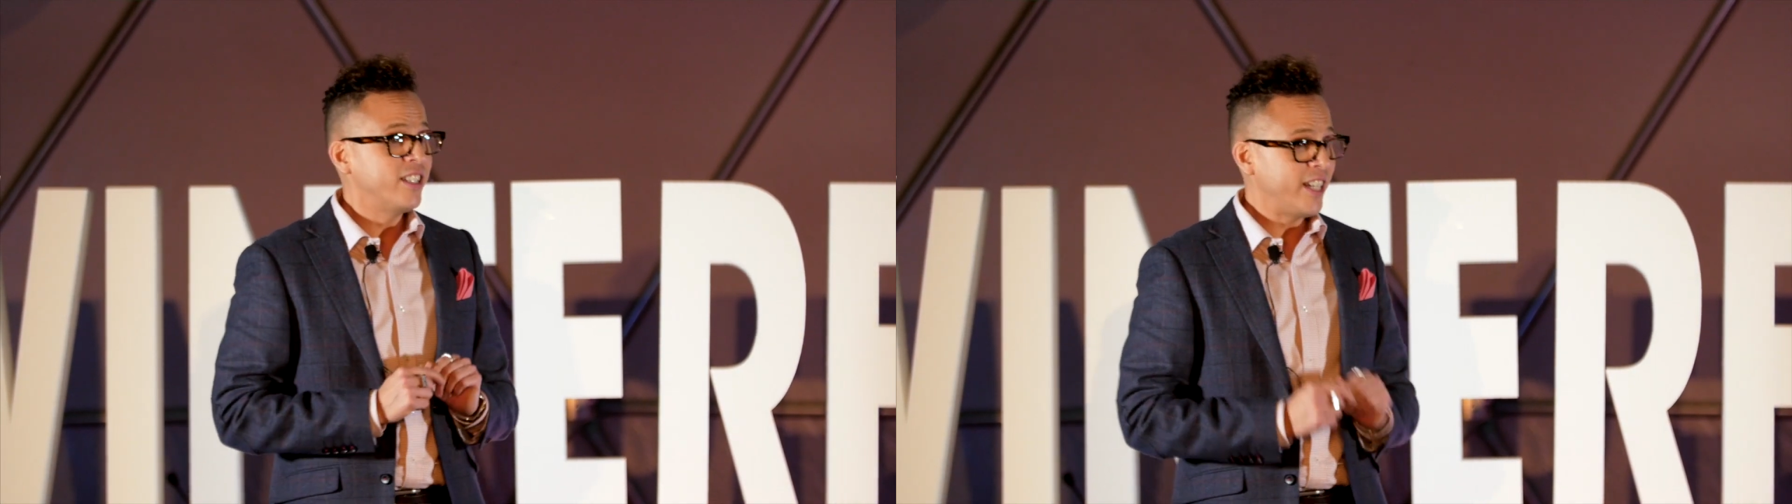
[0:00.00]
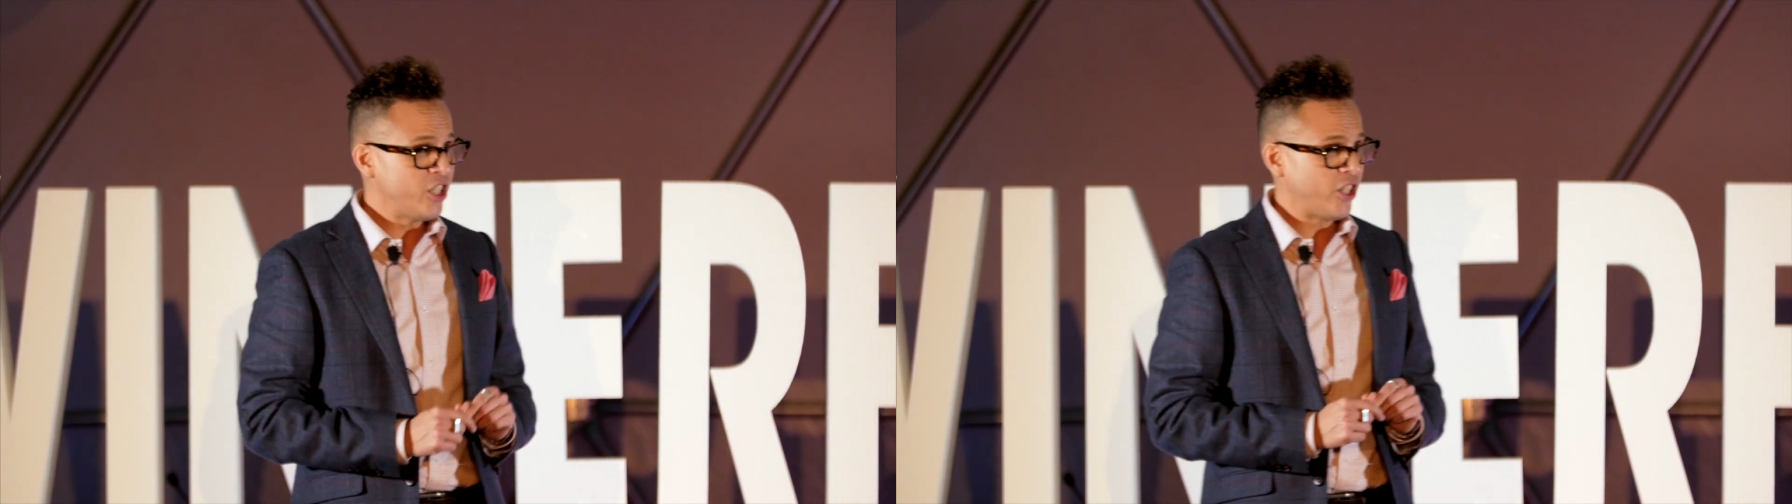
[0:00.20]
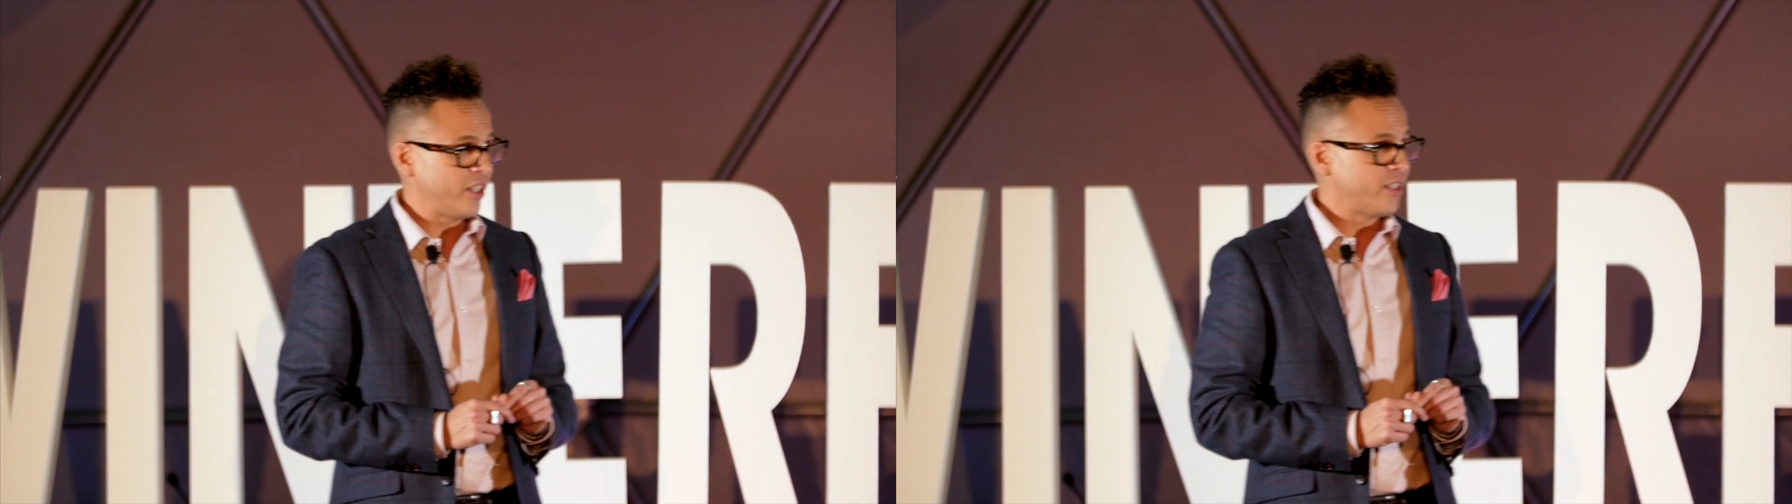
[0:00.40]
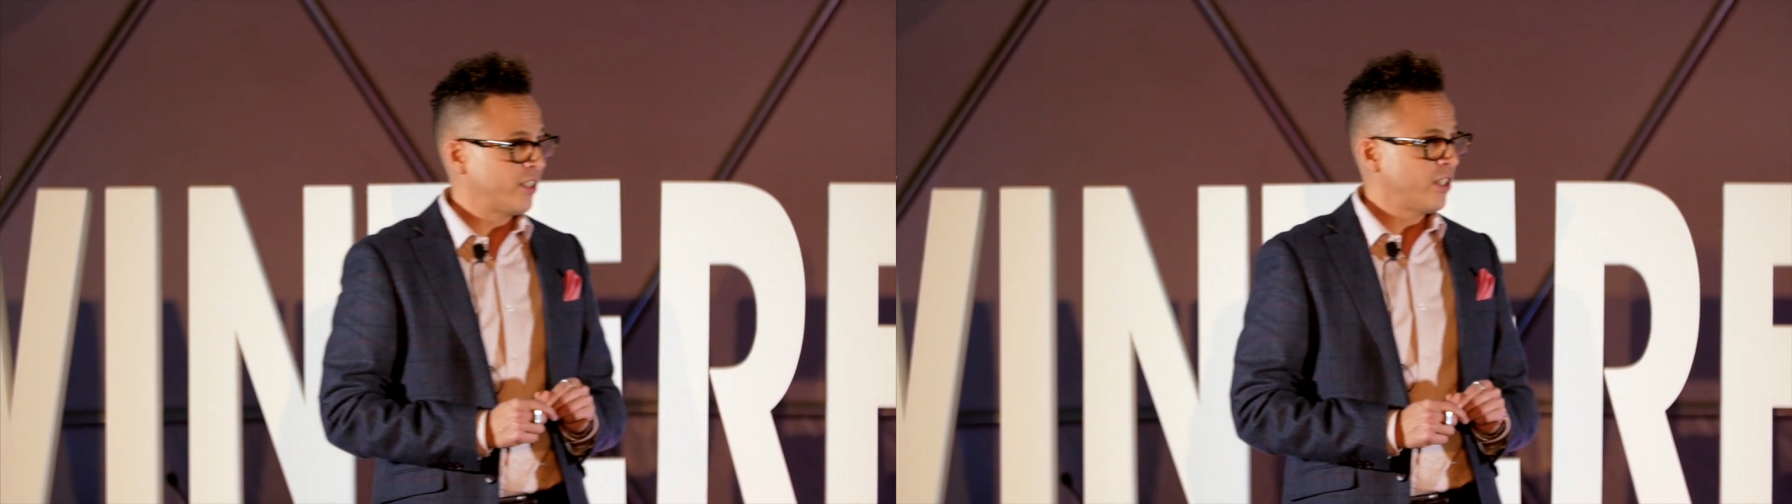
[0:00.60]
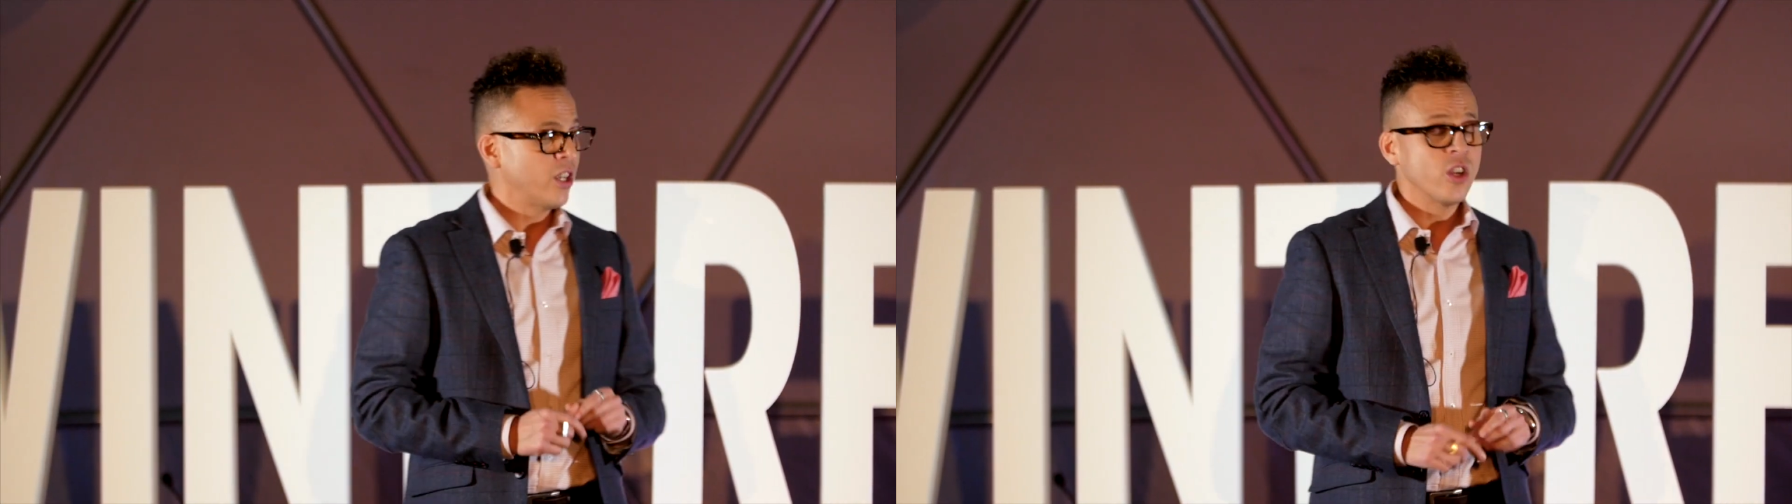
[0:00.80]

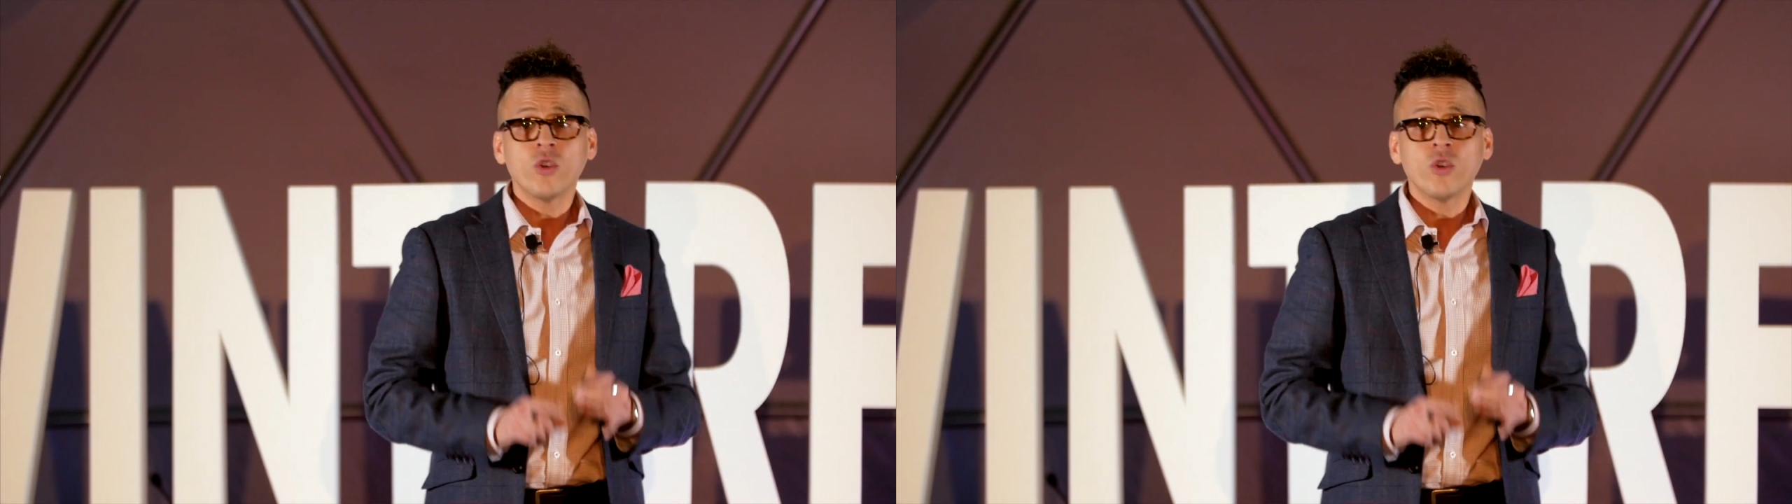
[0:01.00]
teachers,